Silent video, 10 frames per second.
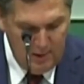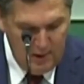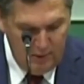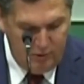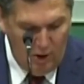
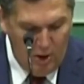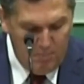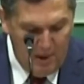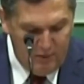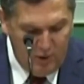And she called
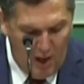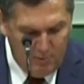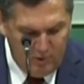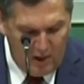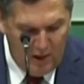him by his
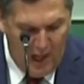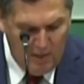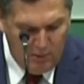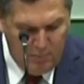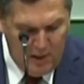garment, saying, lie
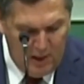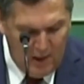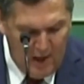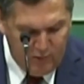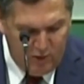with me. And he
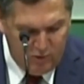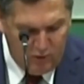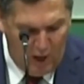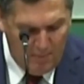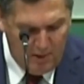left his
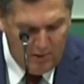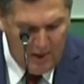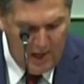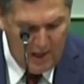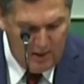garment in her
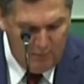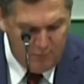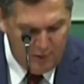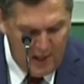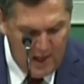hand and
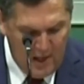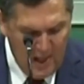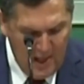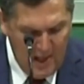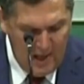fled
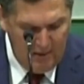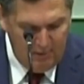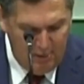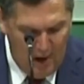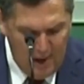
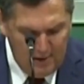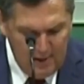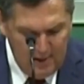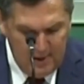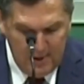and
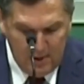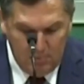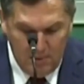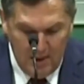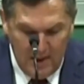got
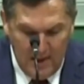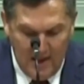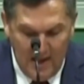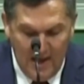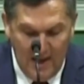him
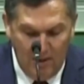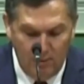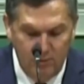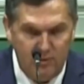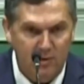
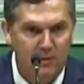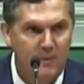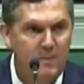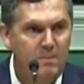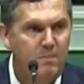out.
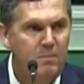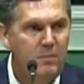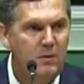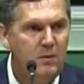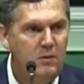
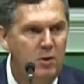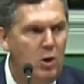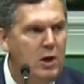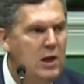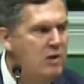You
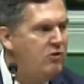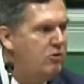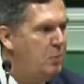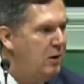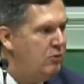look at each
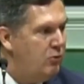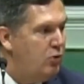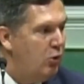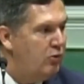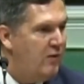experience of
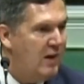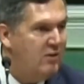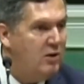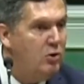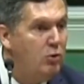Joseph as
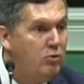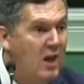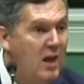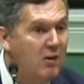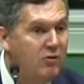a new
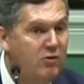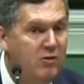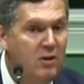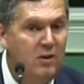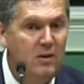
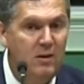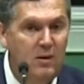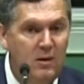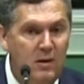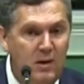test.
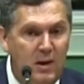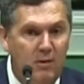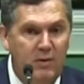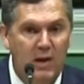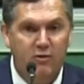
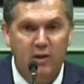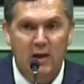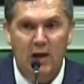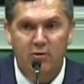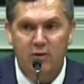If that's the
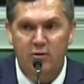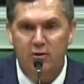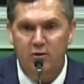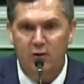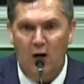case, this
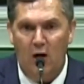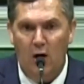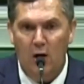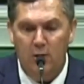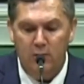is the
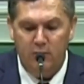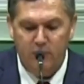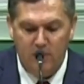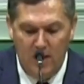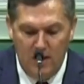
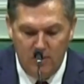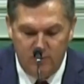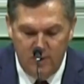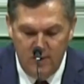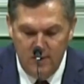hardest
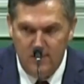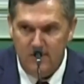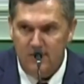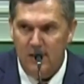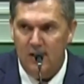test
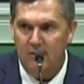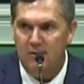yet.